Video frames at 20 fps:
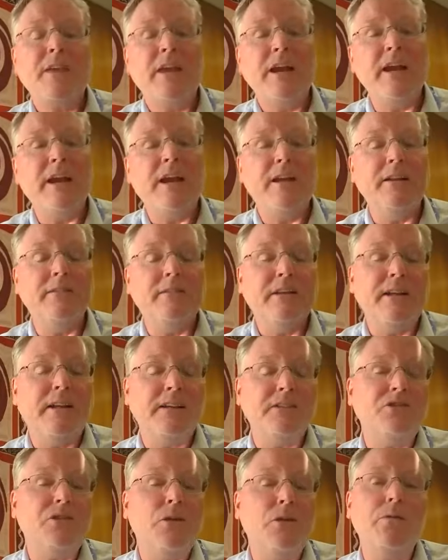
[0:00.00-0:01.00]
And
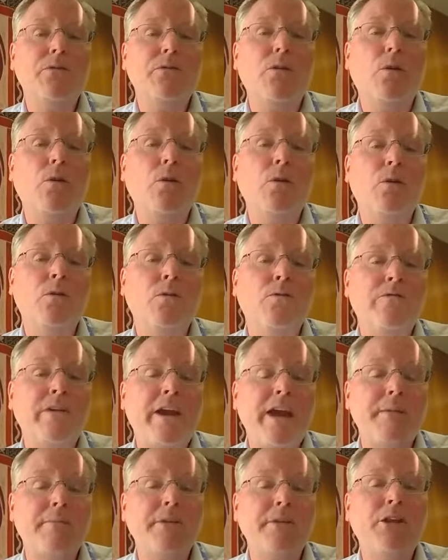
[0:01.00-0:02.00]
so the whole
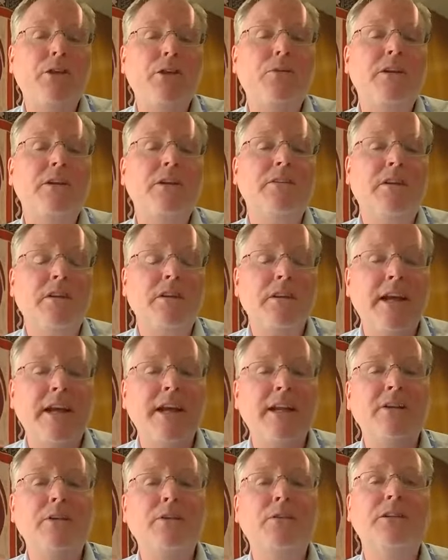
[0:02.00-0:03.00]
family unit, the
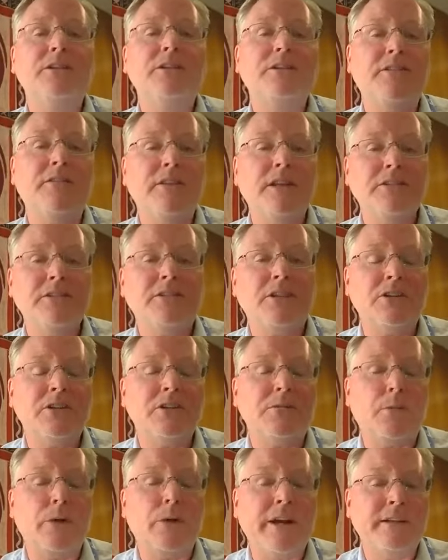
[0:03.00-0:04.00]
clan units, everything start
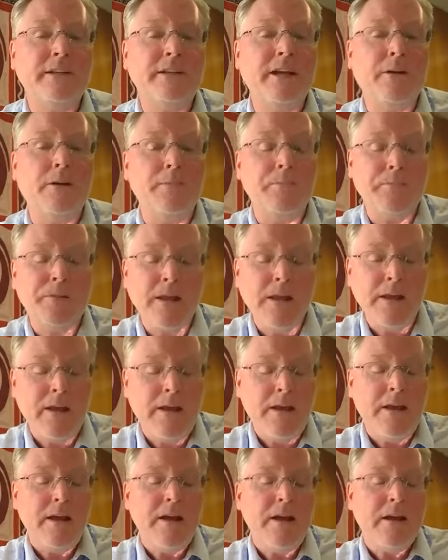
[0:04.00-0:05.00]
to break down.
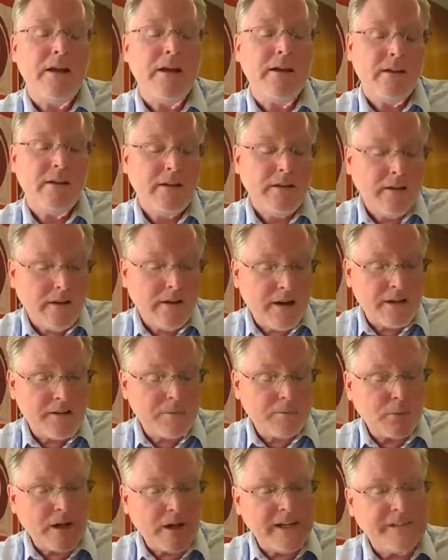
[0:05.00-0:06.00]
On the
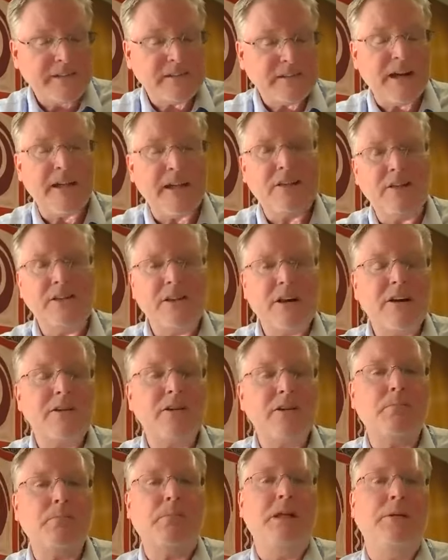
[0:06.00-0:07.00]
bright side, there's
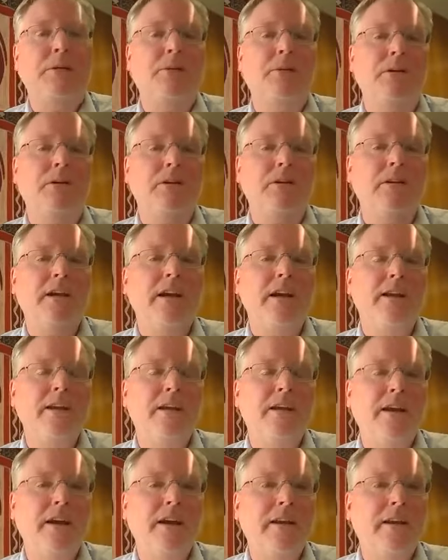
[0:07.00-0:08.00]
other people,
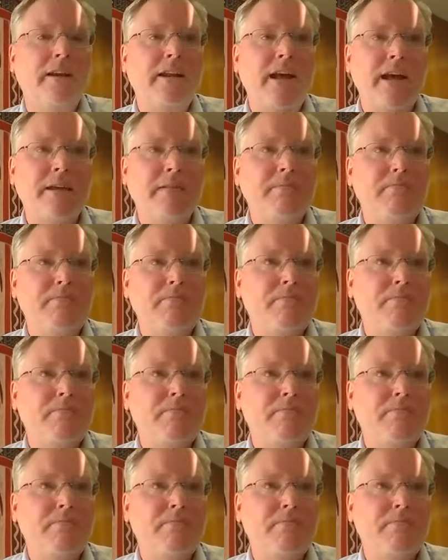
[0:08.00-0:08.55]
and I